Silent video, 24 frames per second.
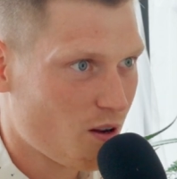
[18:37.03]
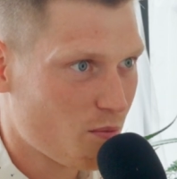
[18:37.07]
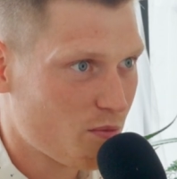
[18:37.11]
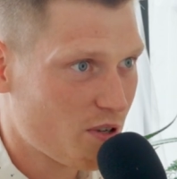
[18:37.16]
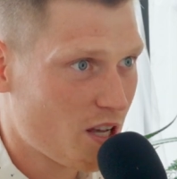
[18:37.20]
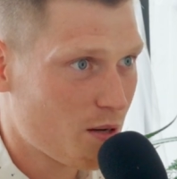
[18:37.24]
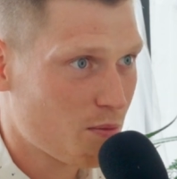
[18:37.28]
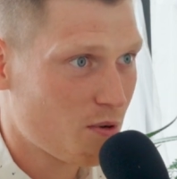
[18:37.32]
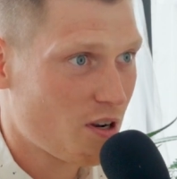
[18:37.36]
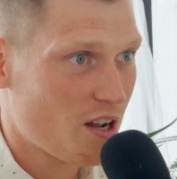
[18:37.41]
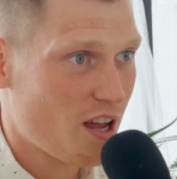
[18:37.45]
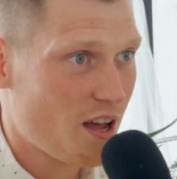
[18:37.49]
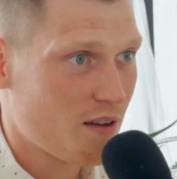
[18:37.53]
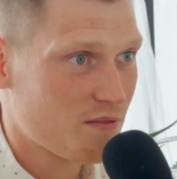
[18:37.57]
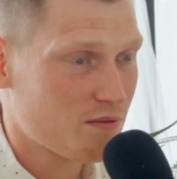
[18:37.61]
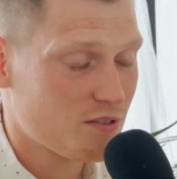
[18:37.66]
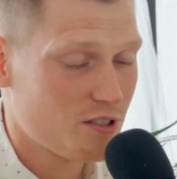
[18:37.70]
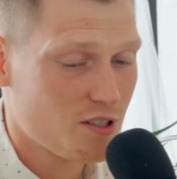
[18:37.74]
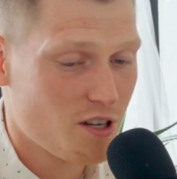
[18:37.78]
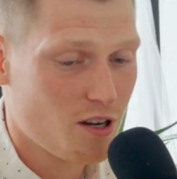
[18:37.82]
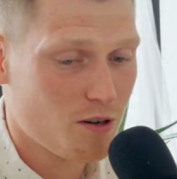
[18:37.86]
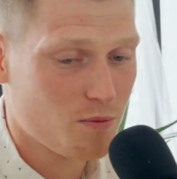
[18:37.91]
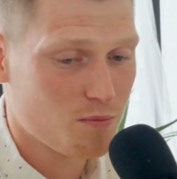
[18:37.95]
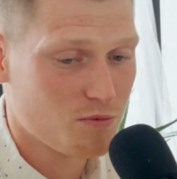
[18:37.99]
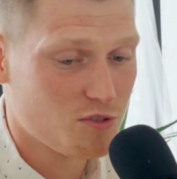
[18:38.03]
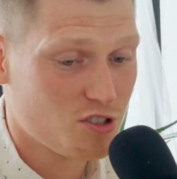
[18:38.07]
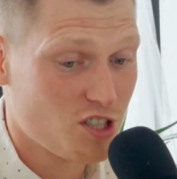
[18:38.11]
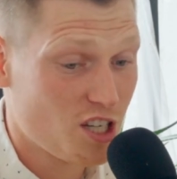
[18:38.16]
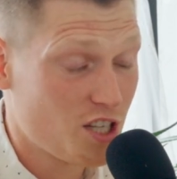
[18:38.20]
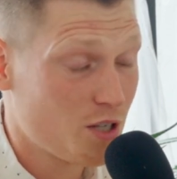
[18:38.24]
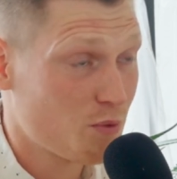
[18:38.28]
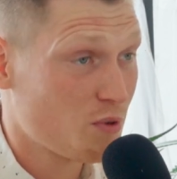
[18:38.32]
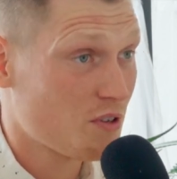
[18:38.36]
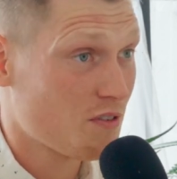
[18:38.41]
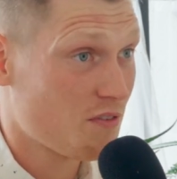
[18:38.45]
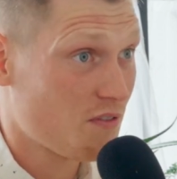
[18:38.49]
I'll be able to have,
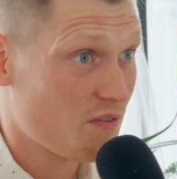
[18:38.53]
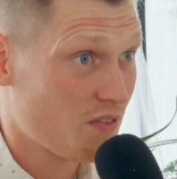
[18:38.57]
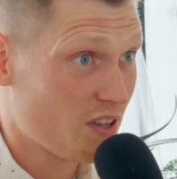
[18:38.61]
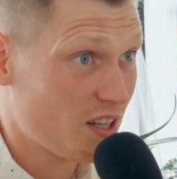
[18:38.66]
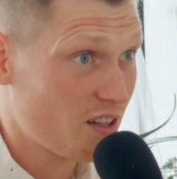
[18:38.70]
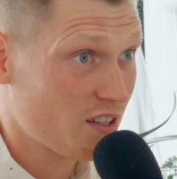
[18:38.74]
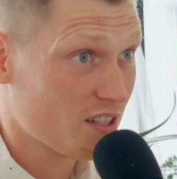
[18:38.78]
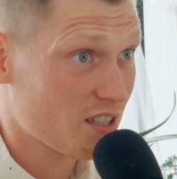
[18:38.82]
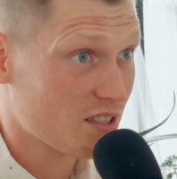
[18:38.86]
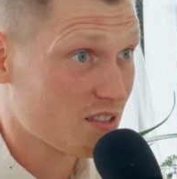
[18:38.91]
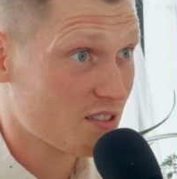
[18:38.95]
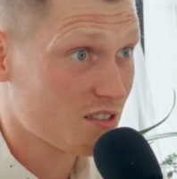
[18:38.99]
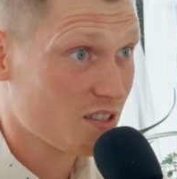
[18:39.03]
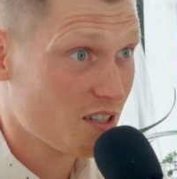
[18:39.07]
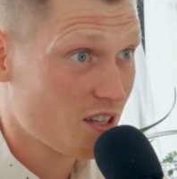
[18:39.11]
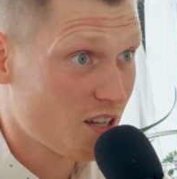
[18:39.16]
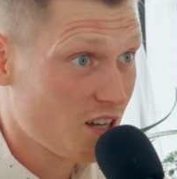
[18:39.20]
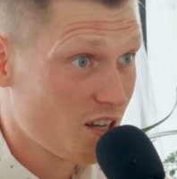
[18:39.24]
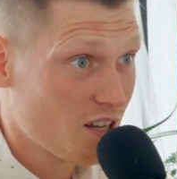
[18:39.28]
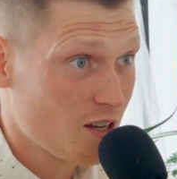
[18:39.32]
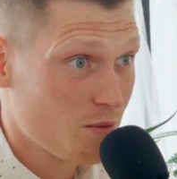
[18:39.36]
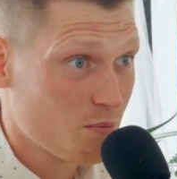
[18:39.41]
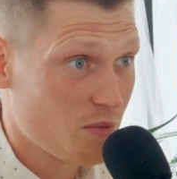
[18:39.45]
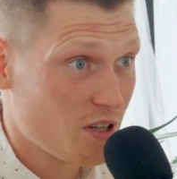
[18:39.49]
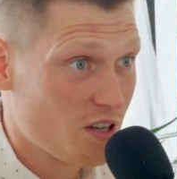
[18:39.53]
genuine feelings,